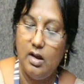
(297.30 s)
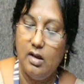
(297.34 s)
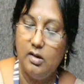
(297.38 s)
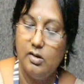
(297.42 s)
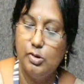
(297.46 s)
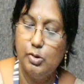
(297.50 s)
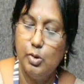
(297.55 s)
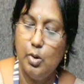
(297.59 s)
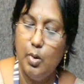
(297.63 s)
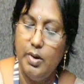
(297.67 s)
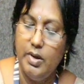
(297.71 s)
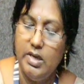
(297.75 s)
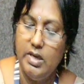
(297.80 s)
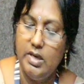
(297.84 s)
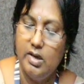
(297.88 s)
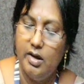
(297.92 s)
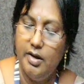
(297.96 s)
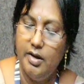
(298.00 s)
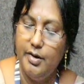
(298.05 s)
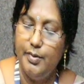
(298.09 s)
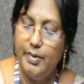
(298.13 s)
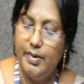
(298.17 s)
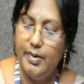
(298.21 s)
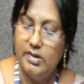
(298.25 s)
So here
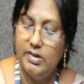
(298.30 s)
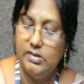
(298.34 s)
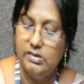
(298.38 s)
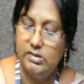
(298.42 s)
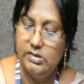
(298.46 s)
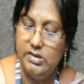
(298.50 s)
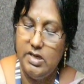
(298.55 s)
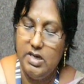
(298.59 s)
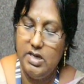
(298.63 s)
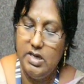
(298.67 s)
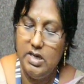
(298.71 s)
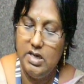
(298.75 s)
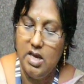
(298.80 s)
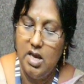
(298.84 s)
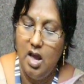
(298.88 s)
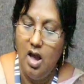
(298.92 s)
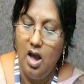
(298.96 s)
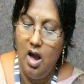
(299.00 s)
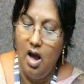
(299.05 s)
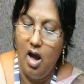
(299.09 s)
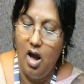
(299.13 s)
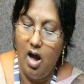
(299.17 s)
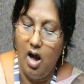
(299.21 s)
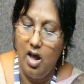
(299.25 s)
you can see
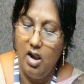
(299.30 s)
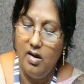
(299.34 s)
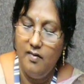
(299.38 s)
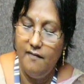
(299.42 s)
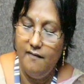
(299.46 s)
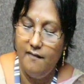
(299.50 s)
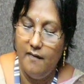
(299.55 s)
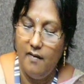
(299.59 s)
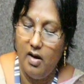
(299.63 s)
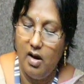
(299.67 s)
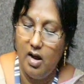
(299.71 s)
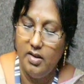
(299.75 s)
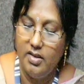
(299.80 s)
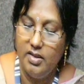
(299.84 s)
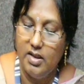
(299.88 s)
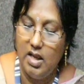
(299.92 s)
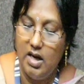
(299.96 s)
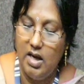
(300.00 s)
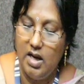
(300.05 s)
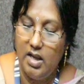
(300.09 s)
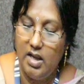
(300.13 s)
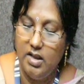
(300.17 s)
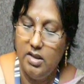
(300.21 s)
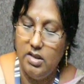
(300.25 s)
alpha, the
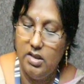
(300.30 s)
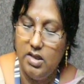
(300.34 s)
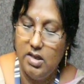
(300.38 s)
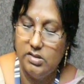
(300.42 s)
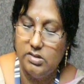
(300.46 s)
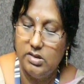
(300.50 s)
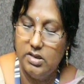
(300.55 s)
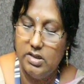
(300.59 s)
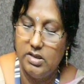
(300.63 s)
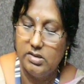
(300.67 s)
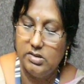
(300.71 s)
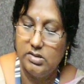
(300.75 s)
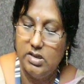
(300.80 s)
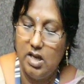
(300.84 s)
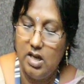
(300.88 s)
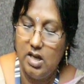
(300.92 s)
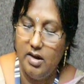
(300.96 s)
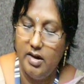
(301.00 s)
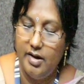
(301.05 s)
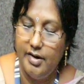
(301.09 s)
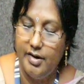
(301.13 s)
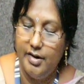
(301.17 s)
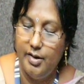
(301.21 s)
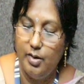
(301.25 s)
length is less
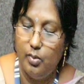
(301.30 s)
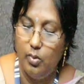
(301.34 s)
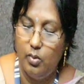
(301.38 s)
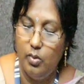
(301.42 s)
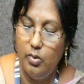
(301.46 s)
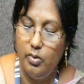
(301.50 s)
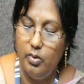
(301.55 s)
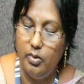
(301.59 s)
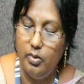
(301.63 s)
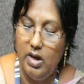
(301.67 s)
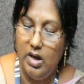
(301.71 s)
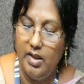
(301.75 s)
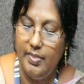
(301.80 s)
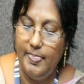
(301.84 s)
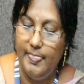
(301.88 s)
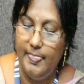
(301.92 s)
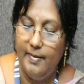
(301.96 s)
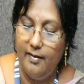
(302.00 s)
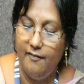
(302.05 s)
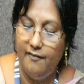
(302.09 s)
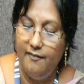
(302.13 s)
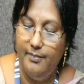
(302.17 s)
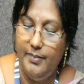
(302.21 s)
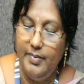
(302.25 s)
than or equal to length
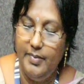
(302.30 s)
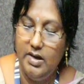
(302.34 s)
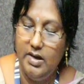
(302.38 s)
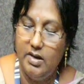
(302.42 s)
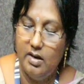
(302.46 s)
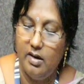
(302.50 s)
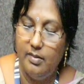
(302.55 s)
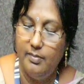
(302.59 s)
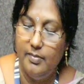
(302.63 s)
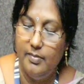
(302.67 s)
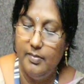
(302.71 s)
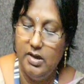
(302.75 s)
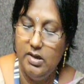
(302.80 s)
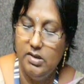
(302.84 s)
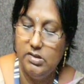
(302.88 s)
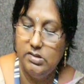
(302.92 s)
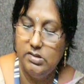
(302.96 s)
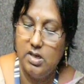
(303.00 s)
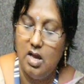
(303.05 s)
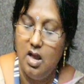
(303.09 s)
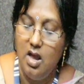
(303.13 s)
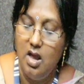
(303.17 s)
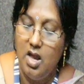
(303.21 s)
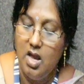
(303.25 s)
of beta, means
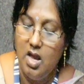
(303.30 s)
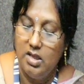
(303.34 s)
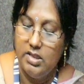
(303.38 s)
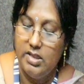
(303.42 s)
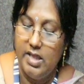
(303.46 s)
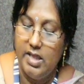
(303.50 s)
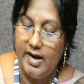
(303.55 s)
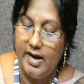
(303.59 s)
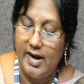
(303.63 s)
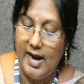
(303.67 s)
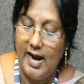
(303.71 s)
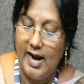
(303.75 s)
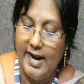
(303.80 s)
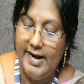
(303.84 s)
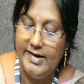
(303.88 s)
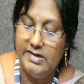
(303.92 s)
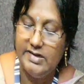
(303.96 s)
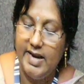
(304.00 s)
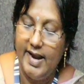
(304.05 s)
the right